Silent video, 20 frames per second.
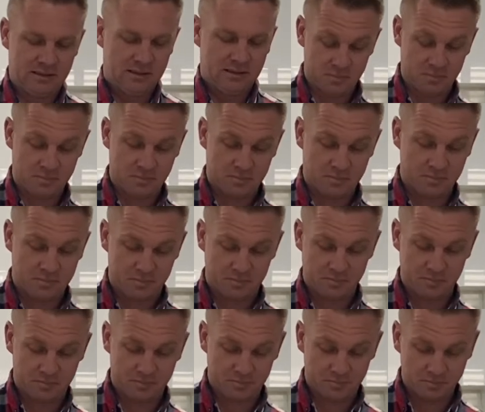
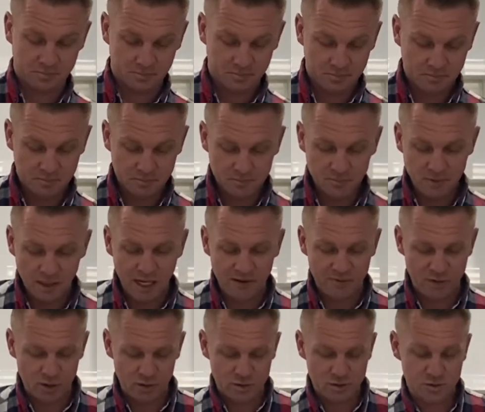If
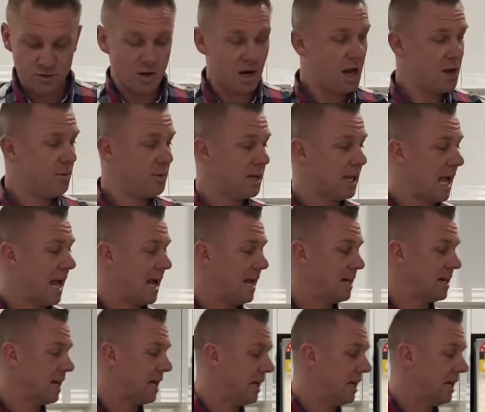it looks dry, we add